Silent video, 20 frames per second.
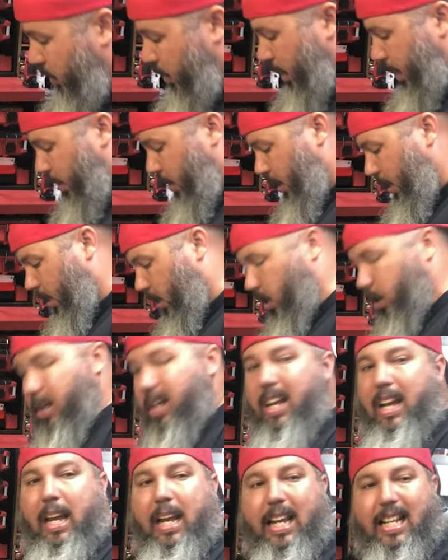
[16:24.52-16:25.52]
those things,
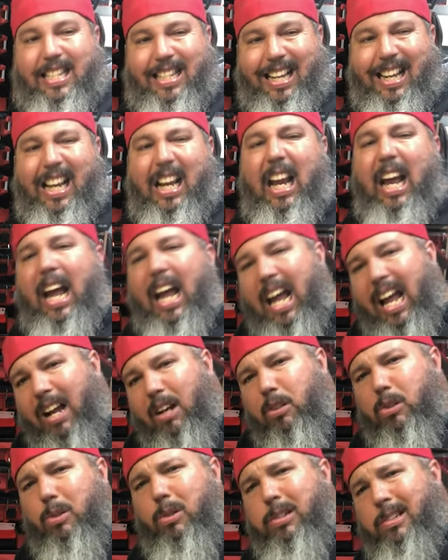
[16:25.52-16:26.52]
oh, it's like, ah,
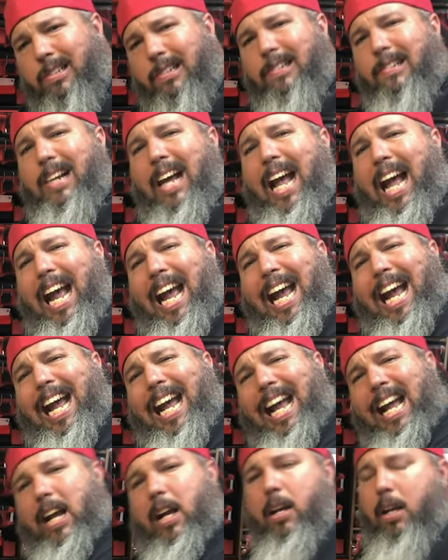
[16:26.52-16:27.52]
oof,
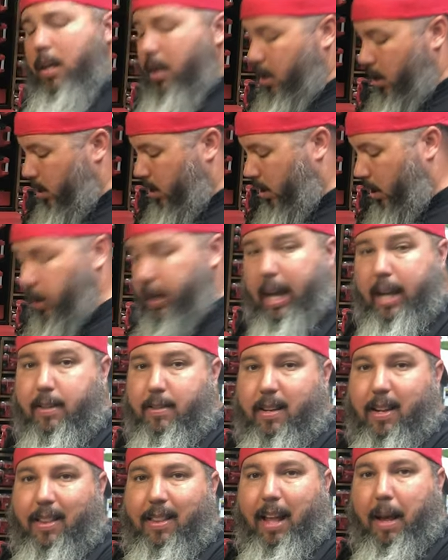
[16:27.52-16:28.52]
ah. Okay,
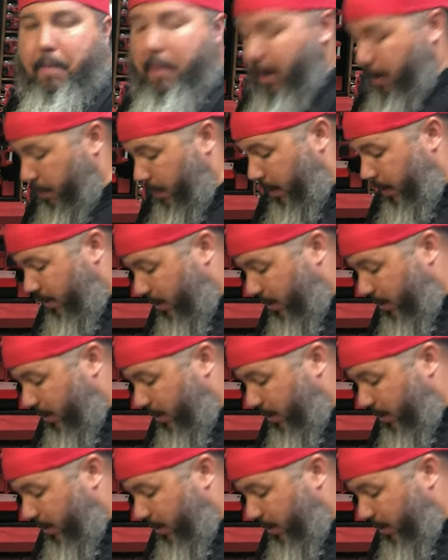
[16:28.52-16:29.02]
it's not that bad, but